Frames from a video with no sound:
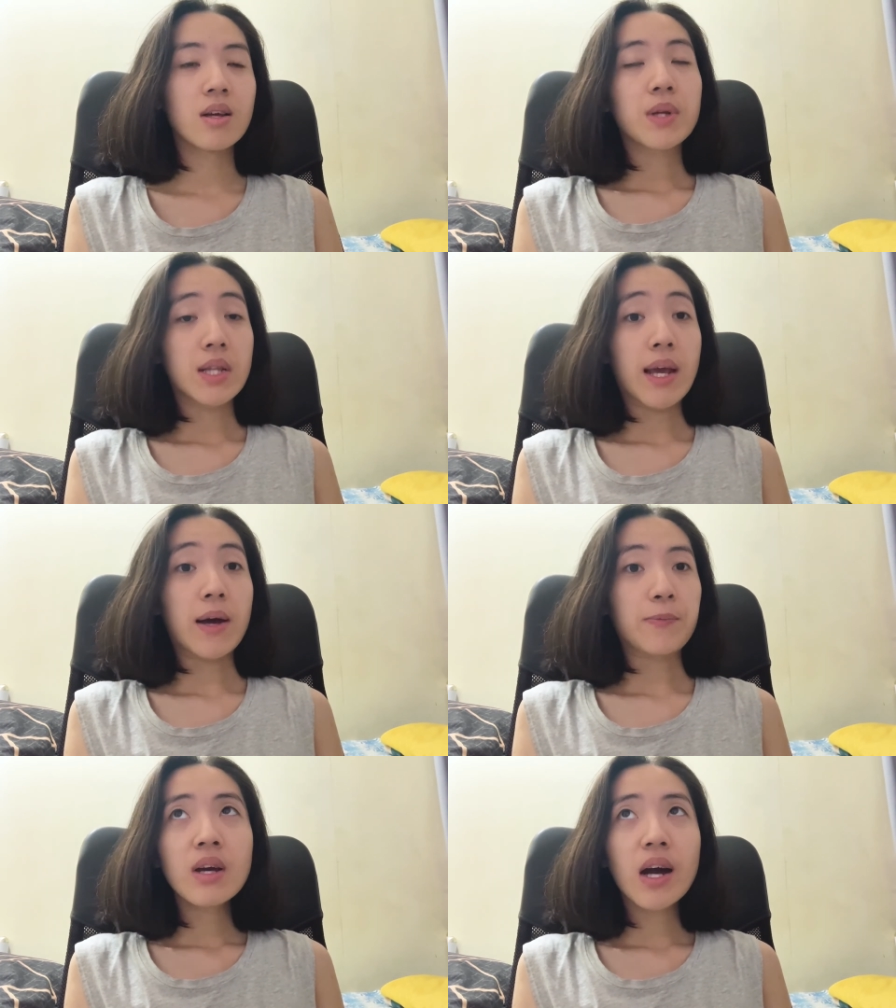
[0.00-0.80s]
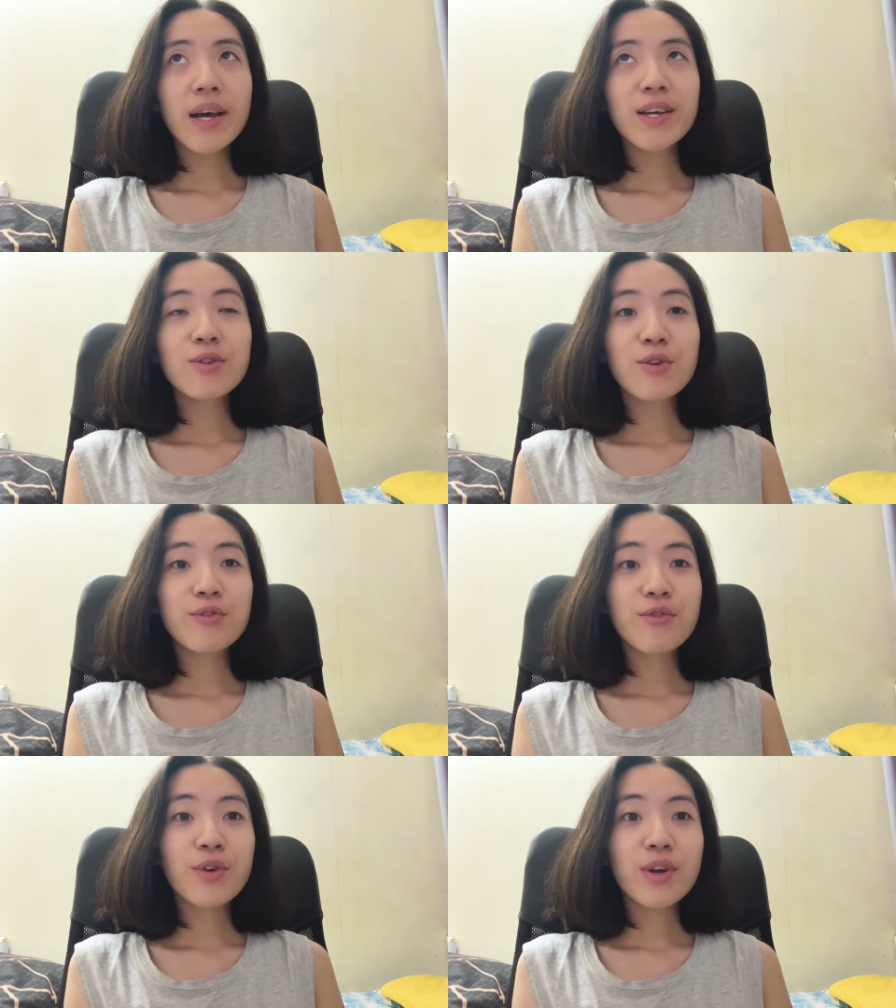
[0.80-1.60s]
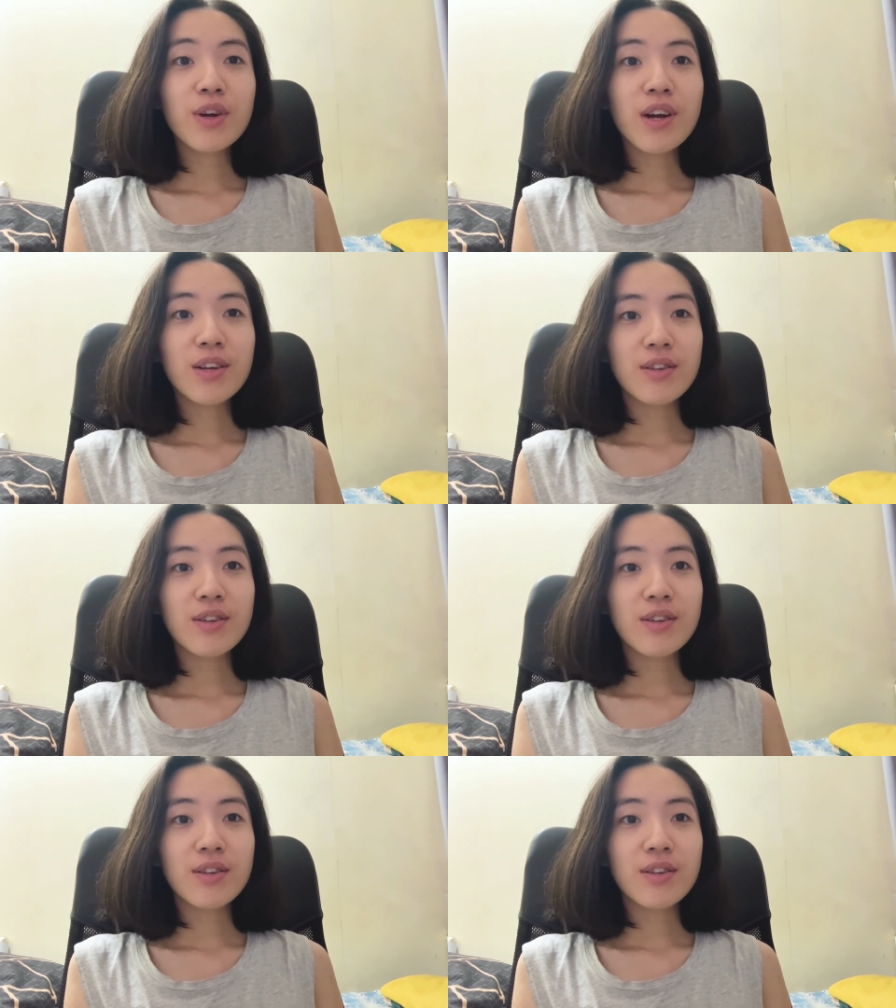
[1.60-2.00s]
But yeah, I looked for